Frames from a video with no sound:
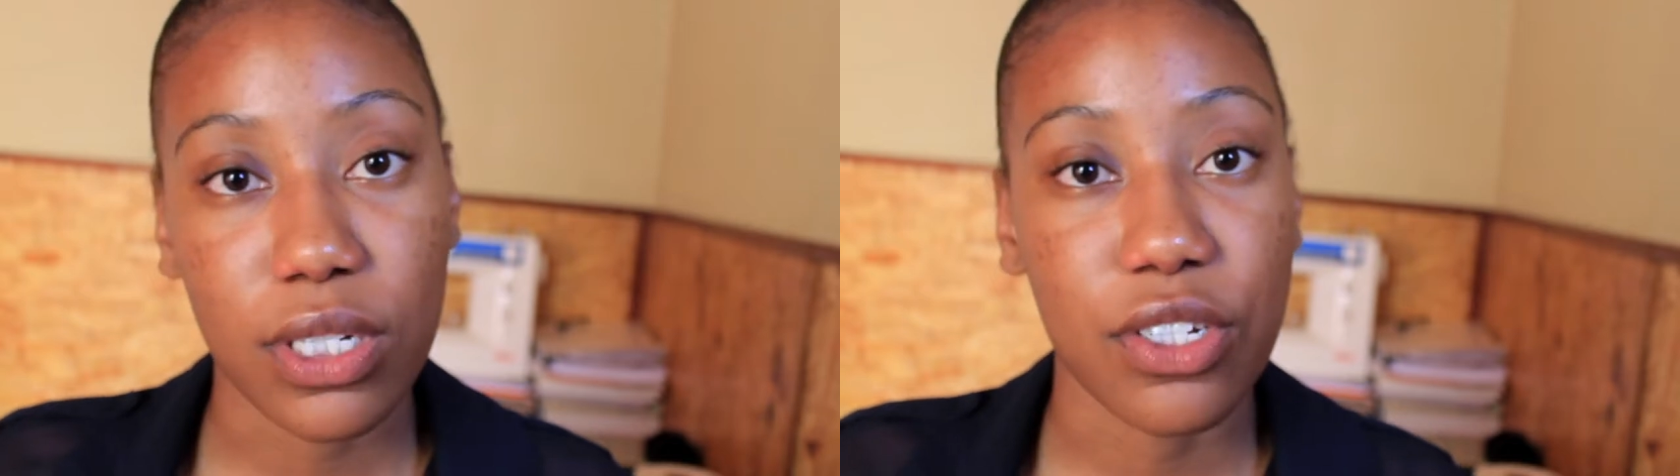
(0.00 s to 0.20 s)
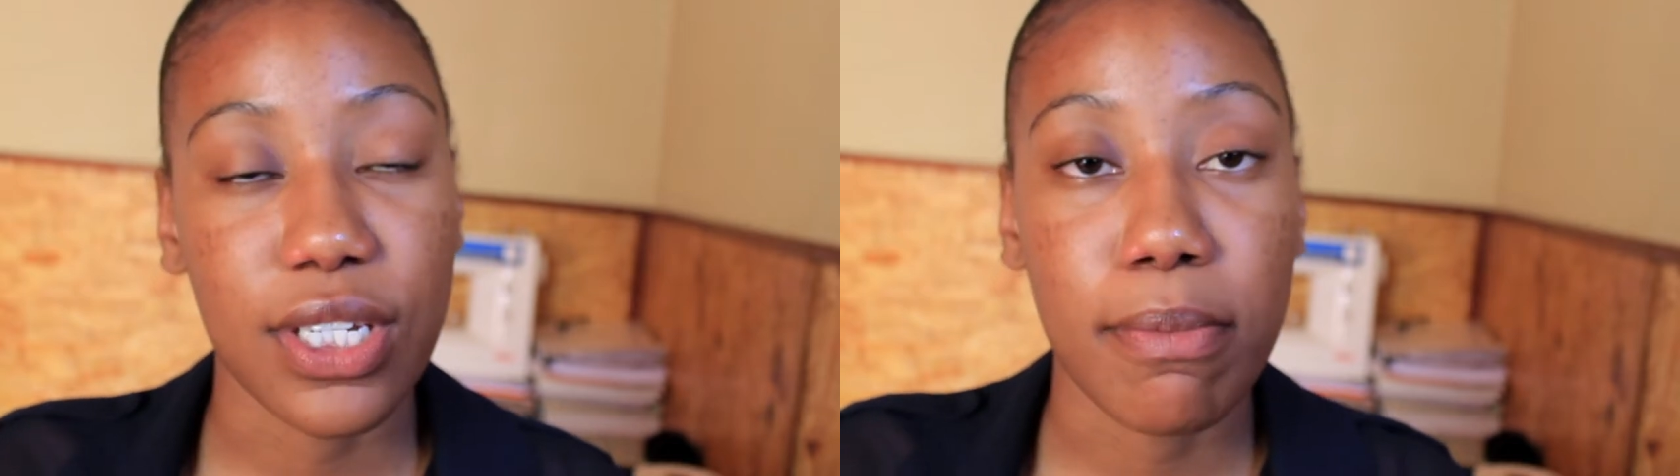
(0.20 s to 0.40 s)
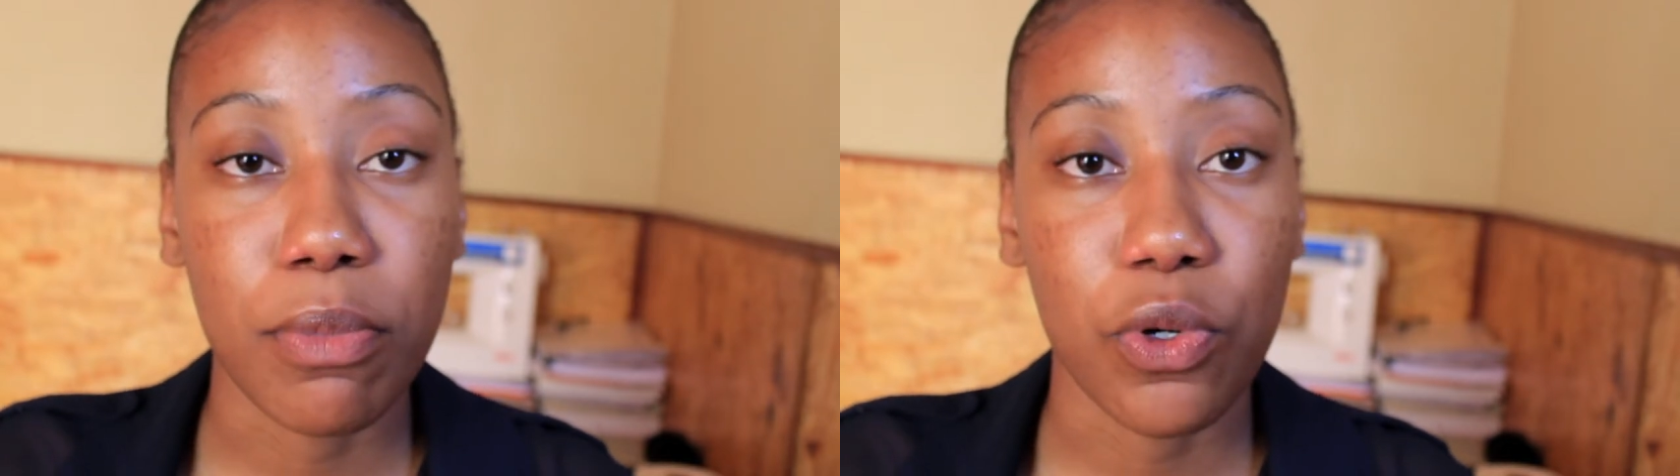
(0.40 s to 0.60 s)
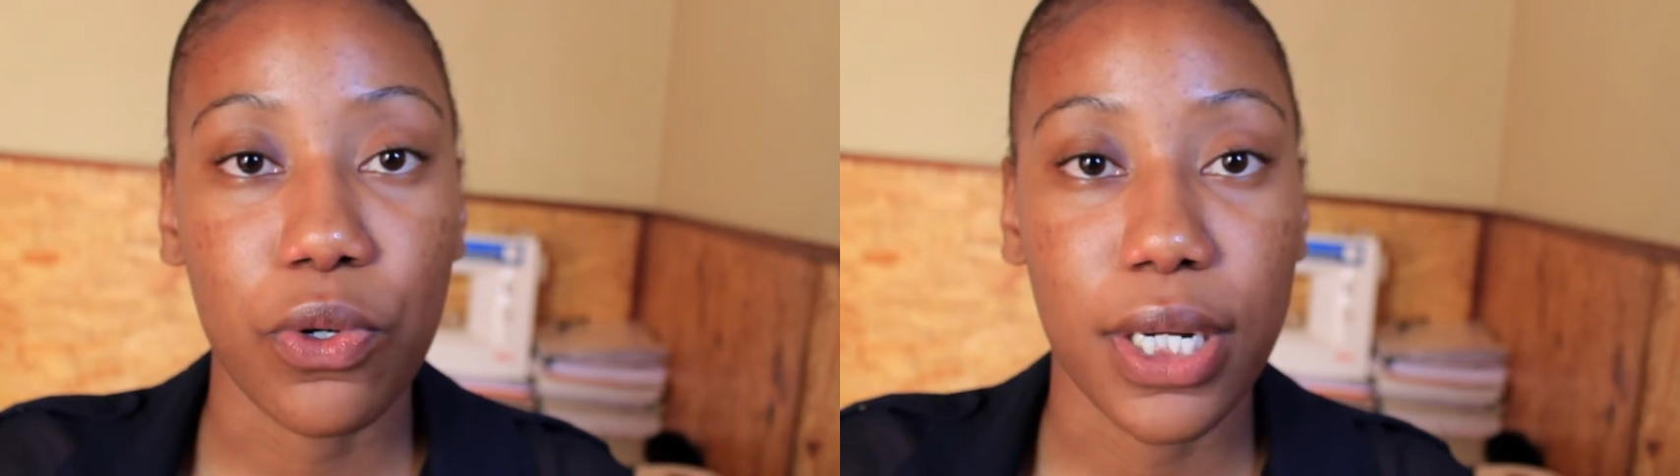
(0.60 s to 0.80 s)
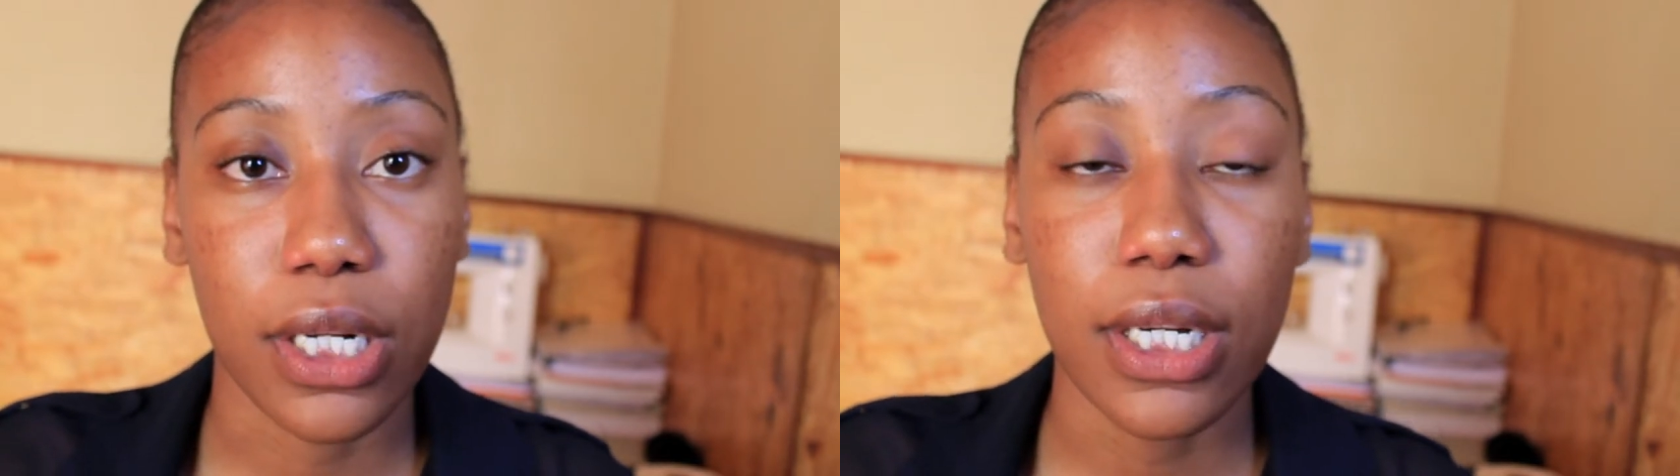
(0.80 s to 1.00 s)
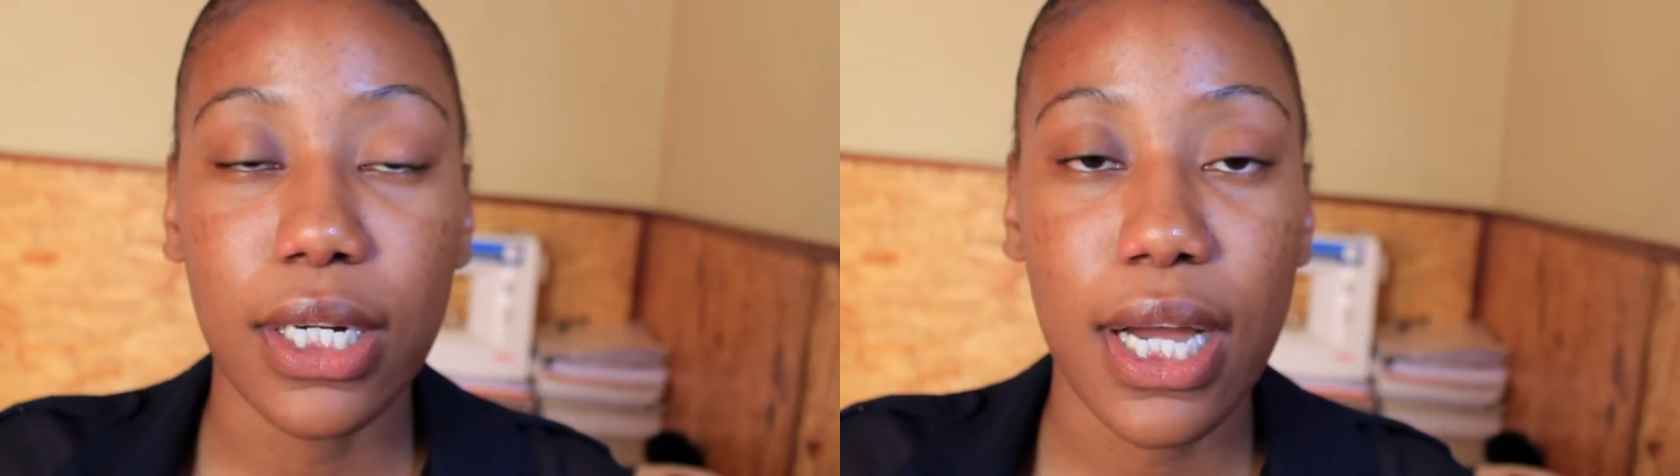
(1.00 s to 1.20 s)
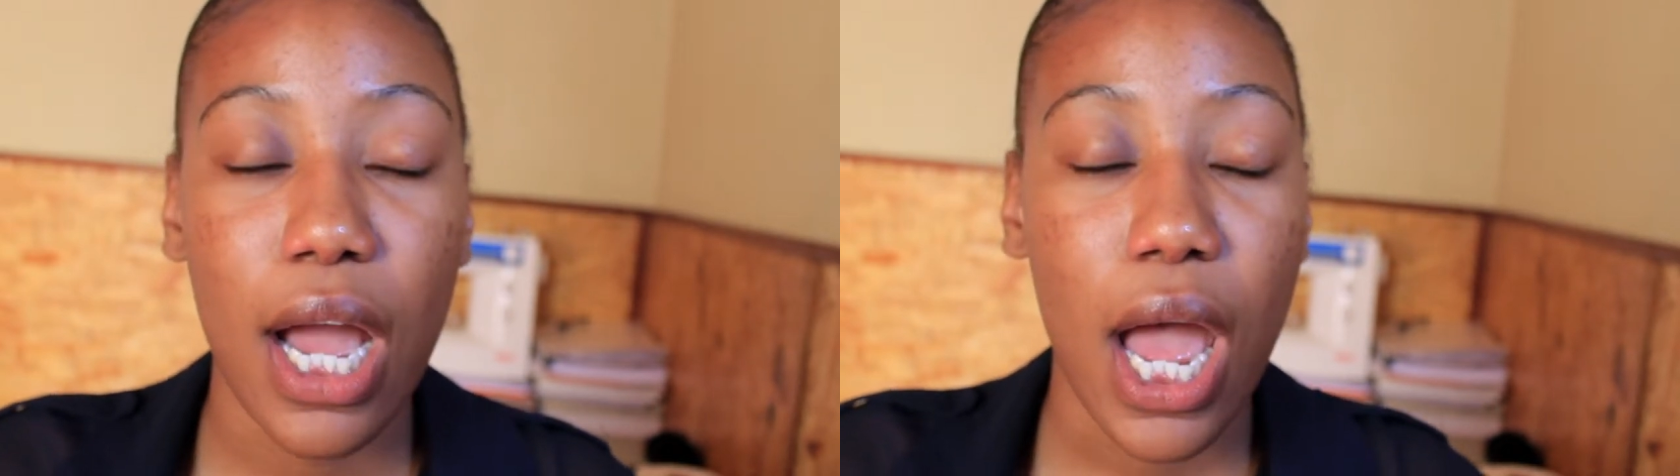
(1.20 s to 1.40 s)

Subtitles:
It's a temporary look.